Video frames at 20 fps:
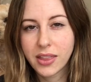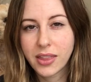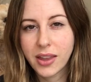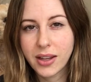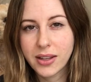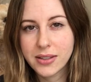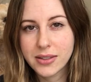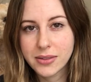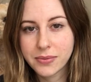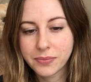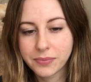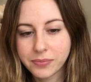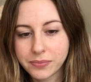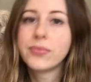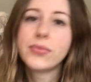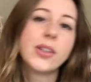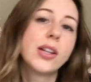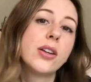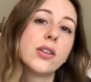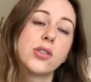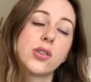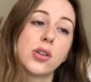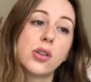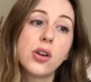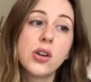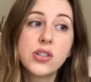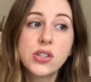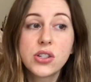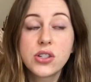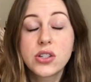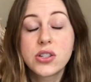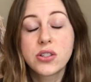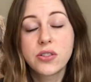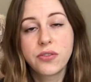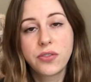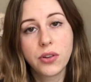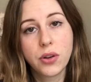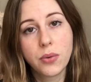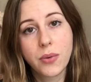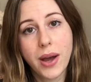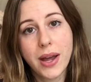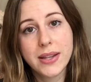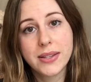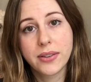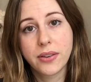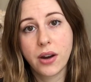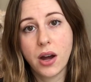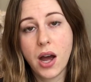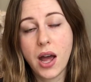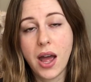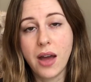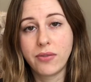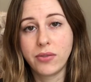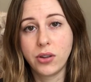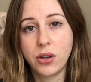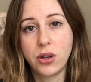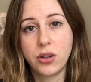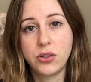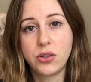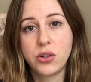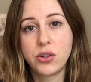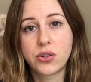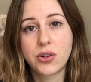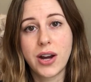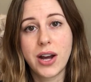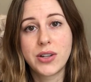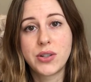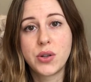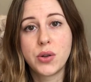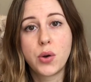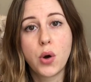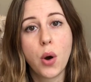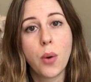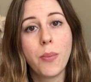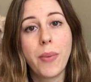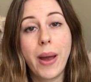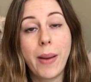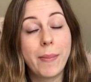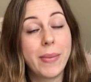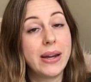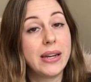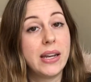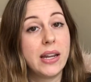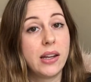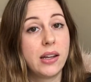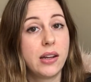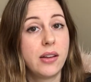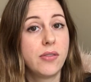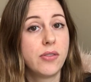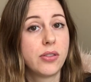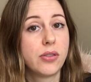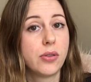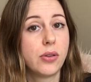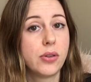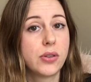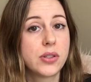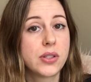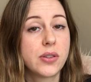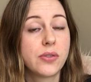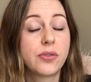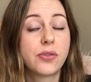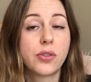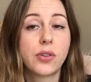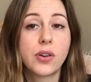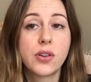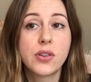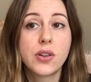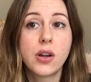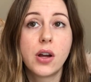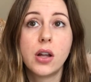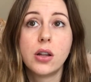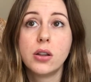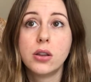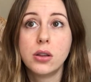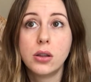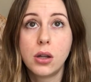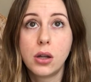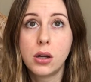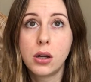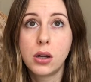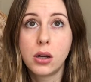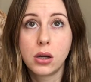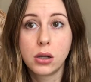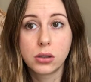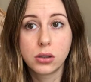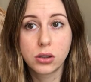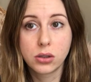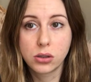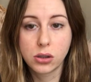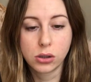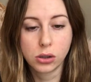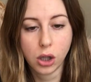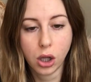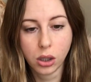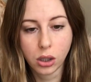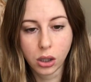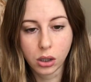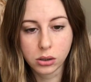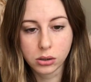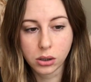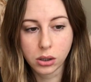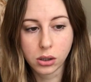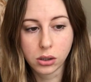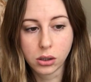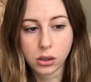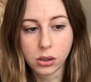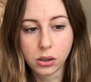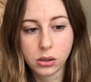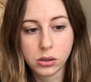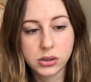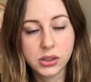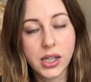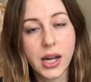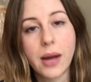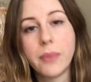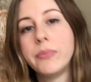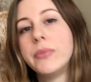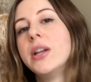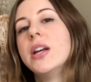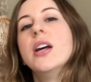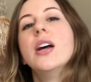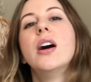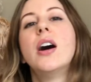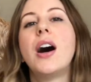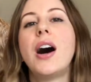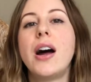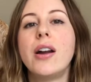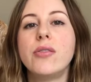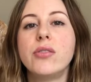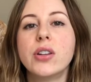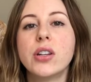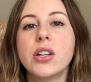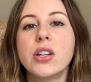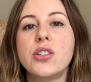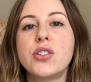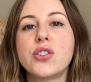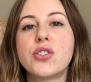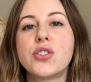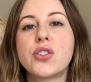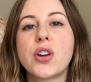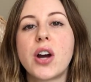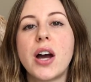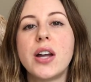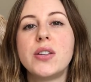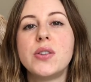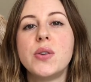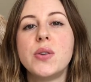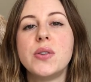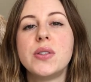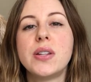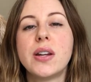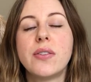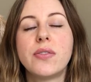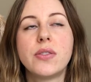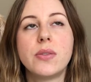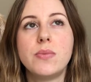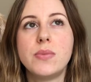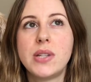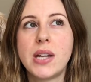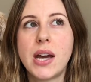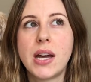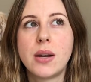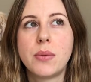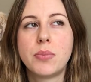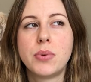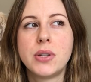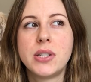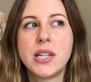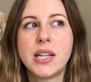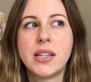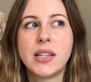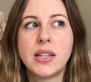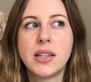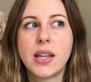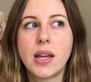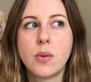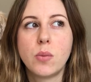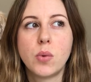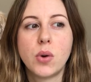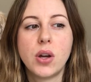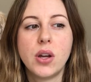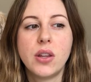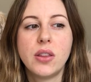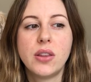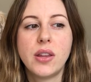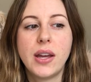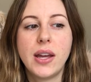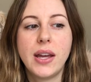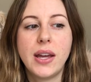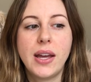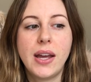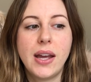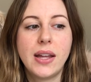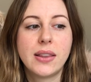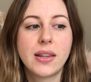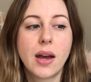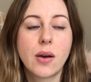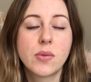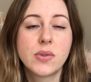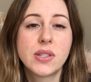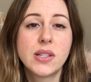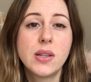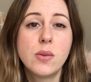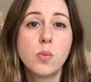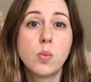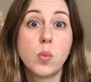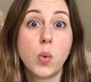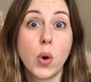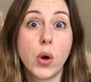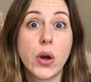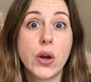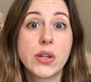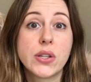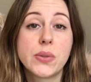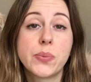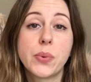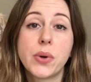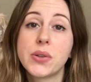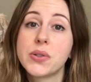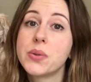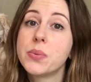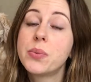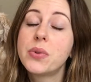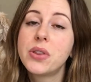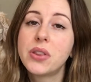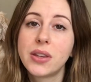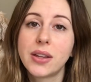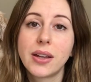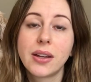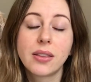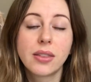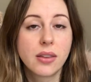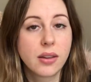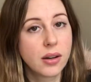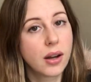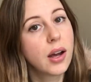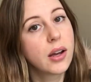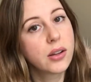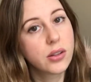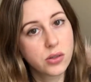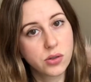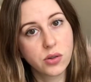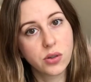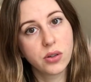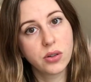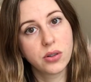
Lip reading: Thanks. So those are just a few ways that I have learned to try to combat my negative thoughts. For a long time, I really just tried to stuff them down and pretend that they weren't there, and that was the worst possible thing that I could do.